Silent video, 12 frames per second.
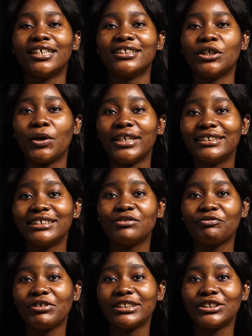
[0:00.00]
So in this
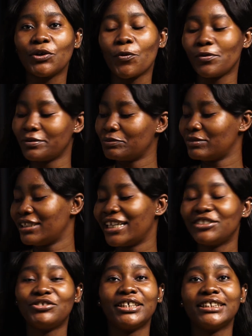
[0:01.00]
video,
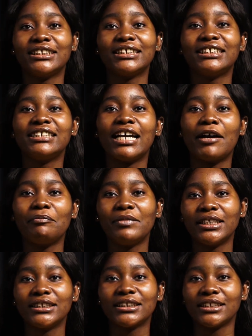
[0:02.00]
get ready to see
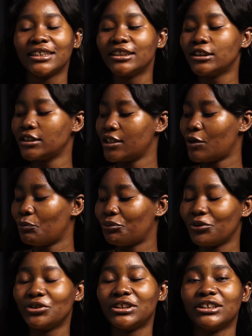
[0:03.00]
amazing
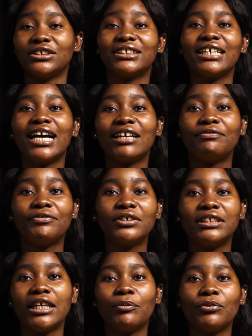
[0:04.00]
products,
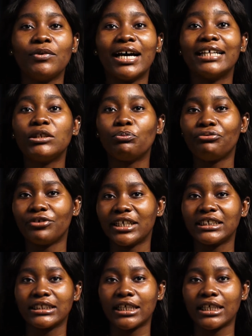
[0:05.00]
affordable and the price